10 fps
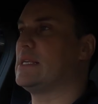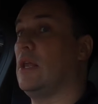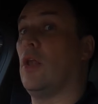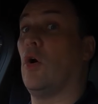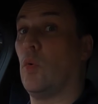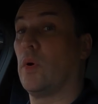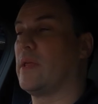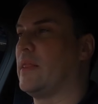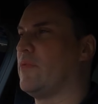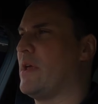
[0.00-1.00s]
lower
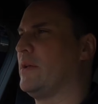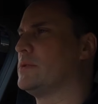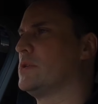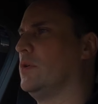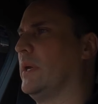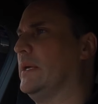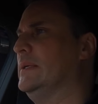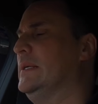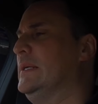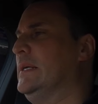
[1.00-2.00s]
than the Renault Zoe.
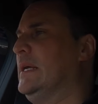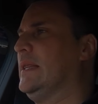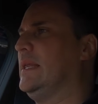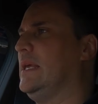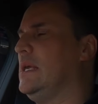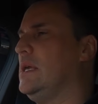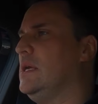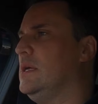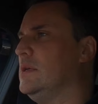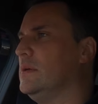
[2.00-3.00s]

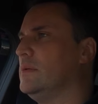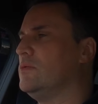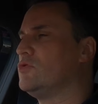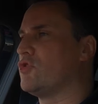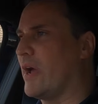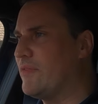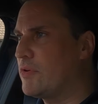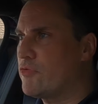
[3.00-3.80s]
The driving